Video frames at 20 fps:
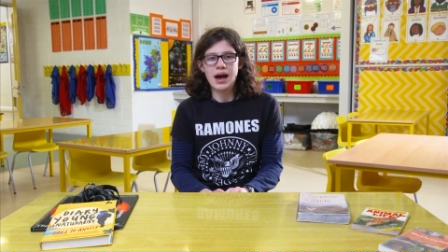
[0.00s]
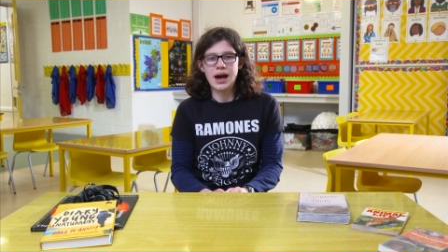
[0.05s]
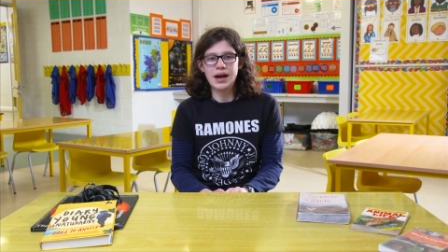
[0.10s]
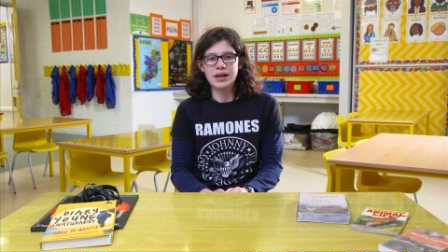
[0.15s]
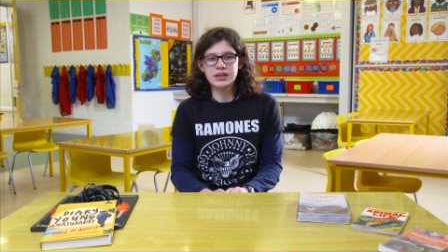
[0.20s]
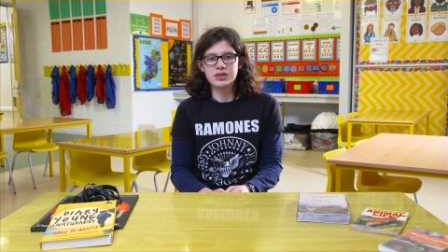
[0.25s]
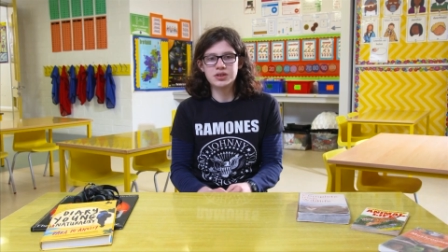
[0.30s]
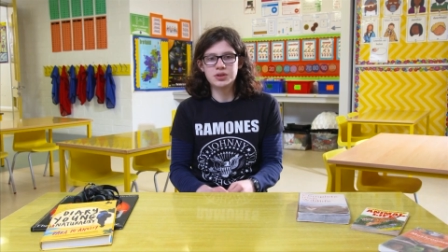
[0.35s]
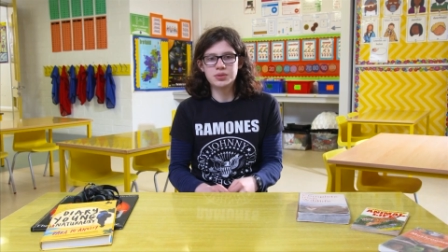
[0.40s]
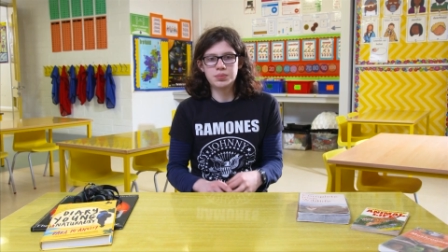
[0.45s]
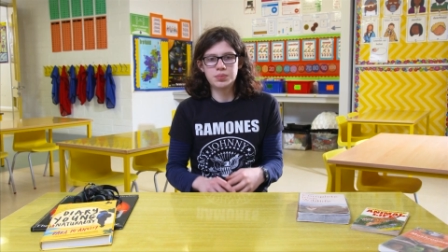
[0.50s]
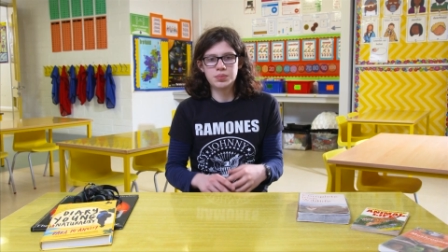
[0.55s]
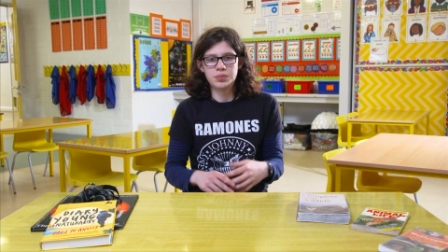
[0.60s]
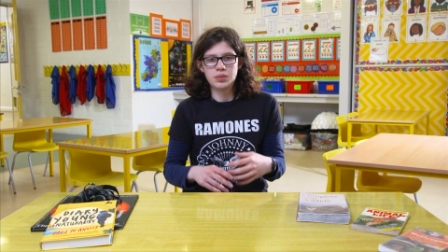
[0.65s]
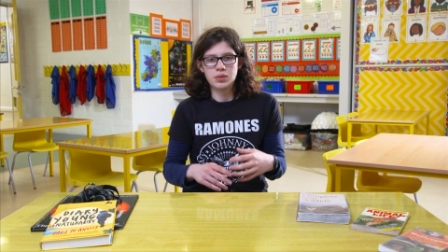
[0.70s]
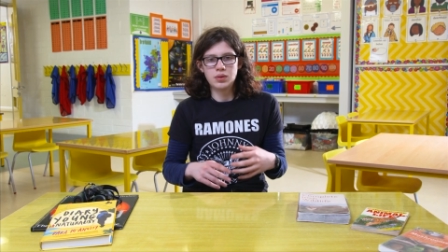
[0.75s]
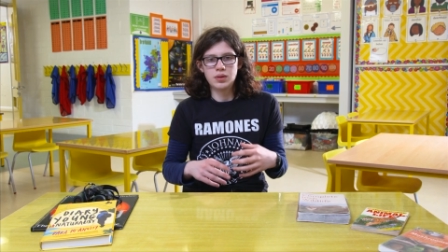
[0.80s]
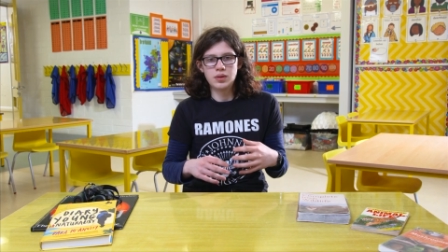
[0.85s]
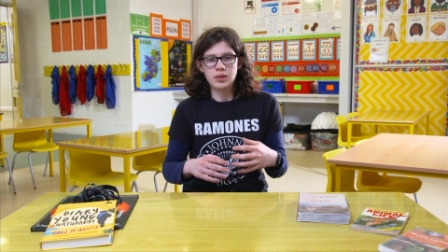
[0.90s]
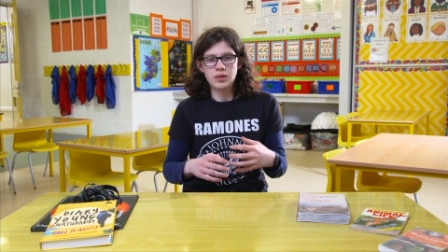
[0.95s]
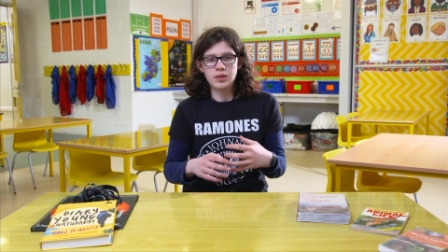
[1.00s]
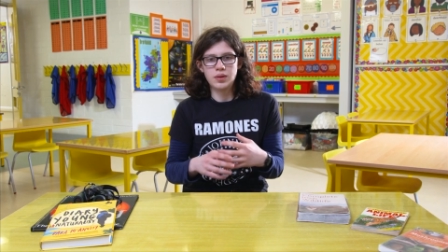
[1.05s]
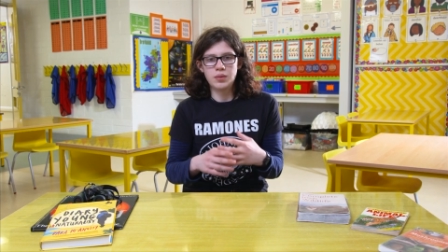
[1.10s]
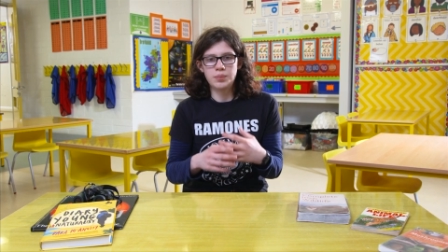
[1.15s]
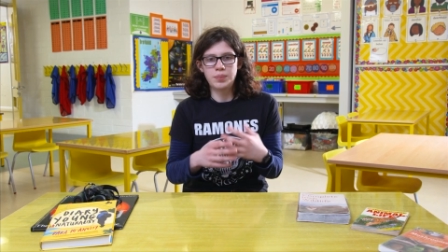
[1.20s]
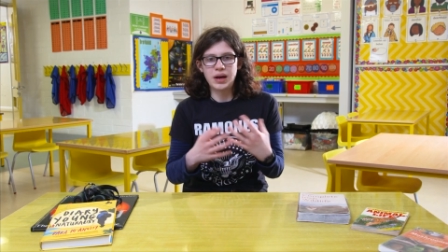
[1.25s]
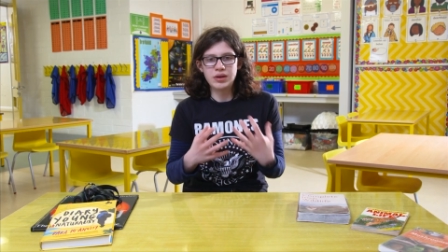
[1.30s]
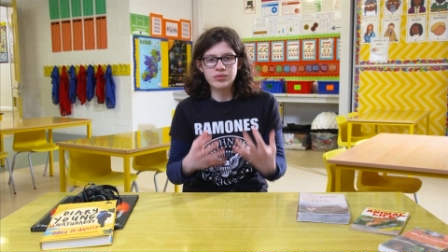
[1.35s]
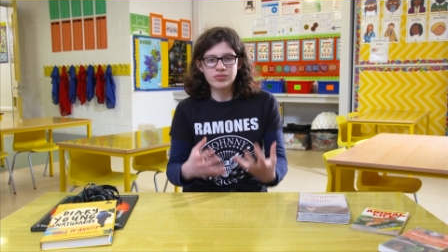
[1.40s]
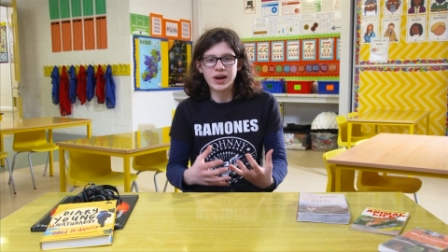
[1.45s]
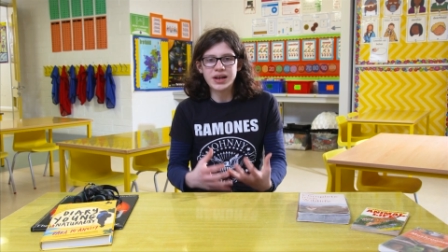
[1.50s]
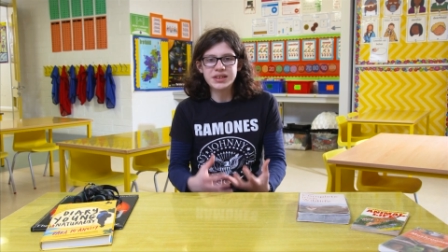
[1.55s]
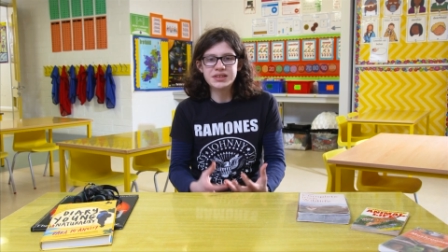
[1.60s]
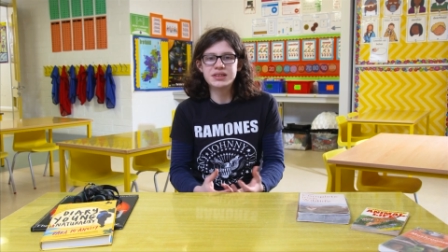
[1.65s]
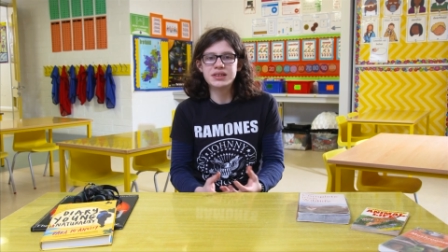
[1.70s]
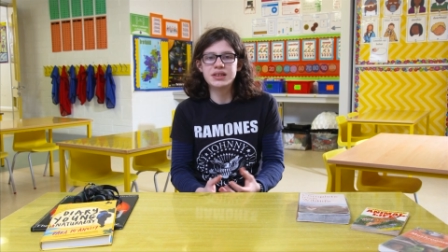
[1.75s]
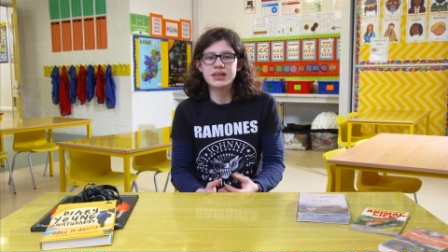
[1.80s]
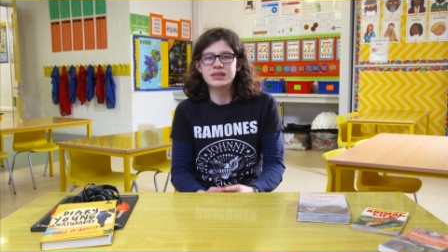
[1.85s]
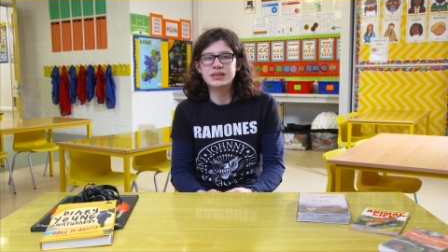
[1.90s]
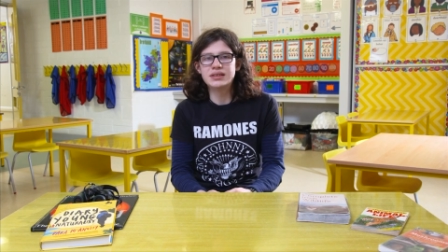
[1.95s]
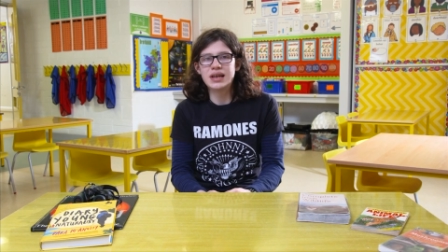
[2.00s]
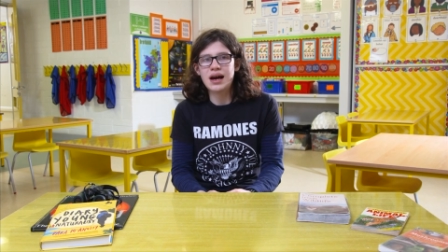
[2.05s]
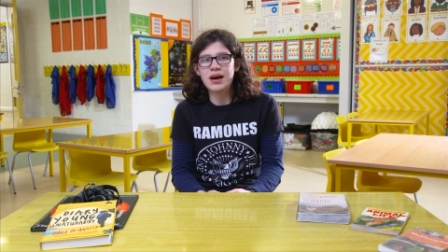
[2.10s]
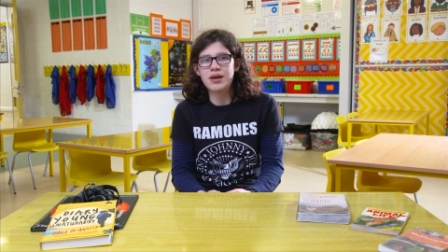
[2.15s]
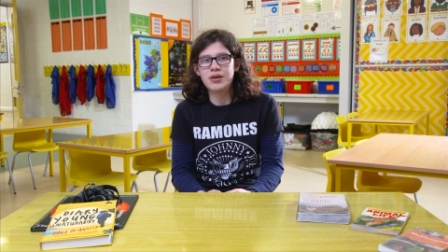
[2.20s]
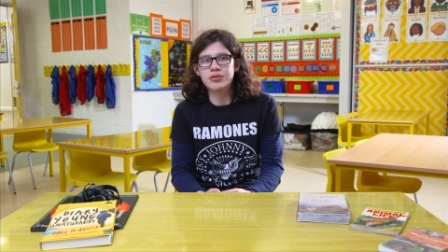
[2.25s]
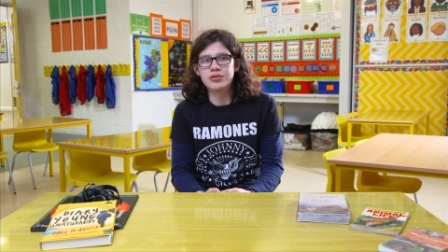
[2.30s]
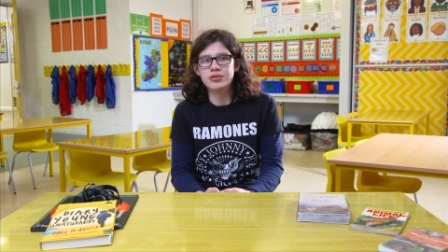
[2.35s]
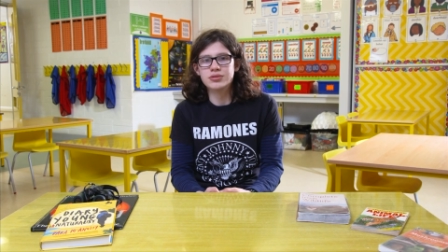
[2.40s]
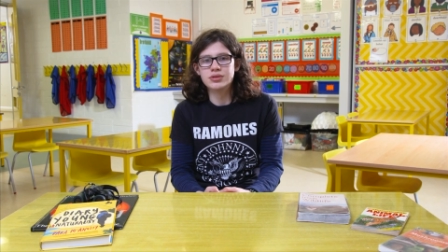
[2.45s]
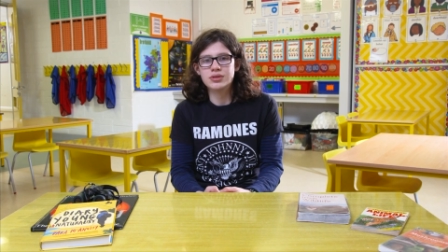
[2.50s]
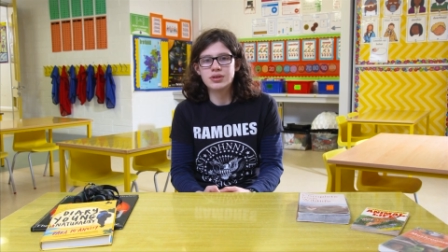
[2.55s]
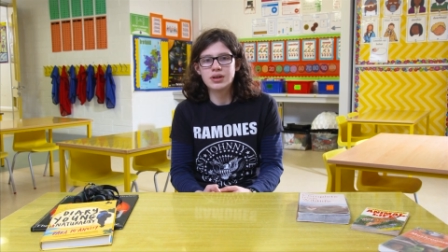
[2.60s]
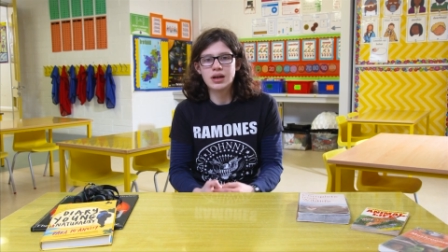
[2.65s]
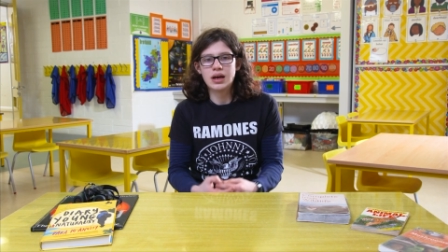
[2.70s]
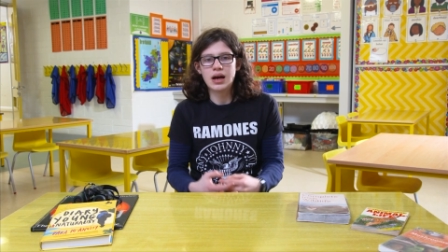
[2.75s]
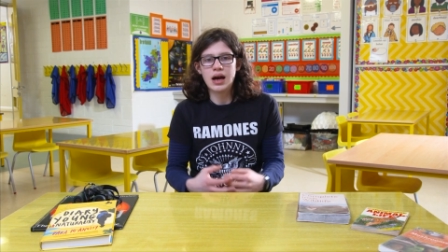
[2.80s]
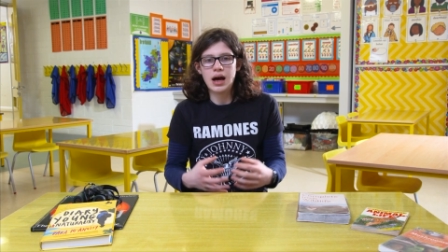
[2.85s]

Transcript: And by writing it down,